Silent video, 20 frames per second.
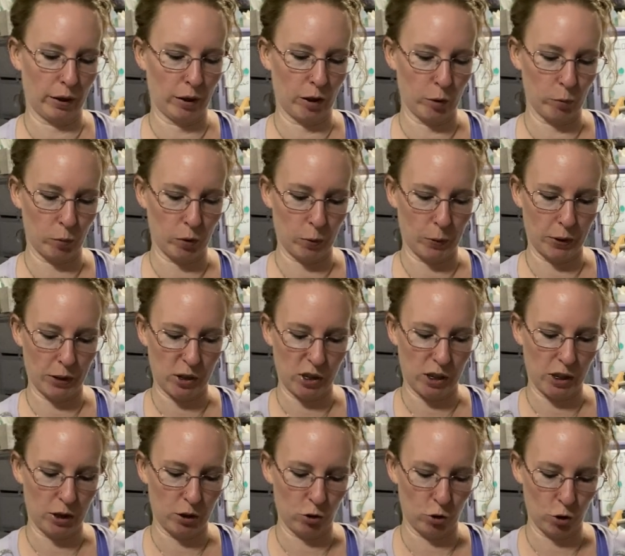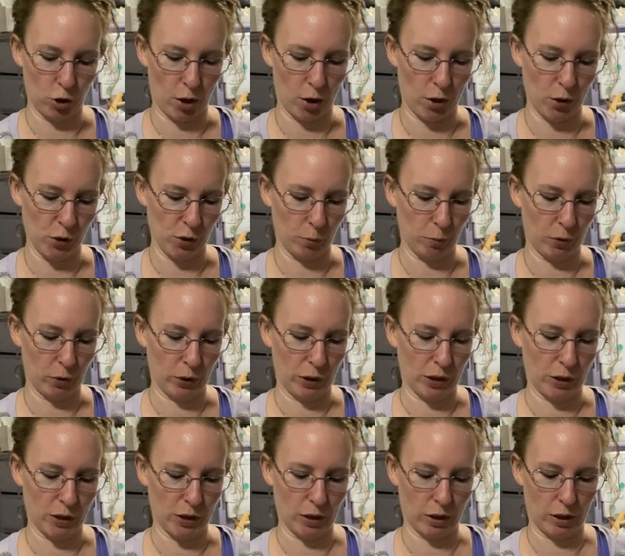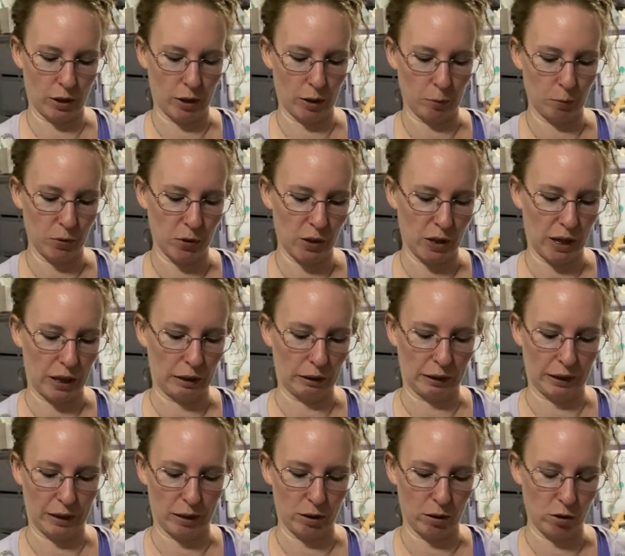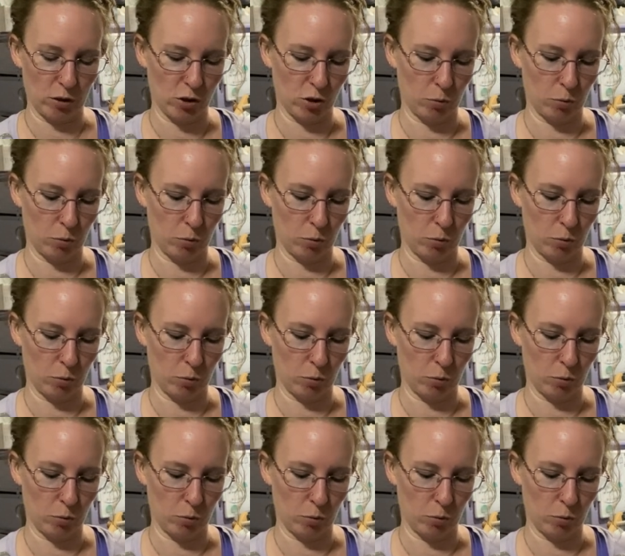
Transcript: I've probably seen Jaws a million times, Aliens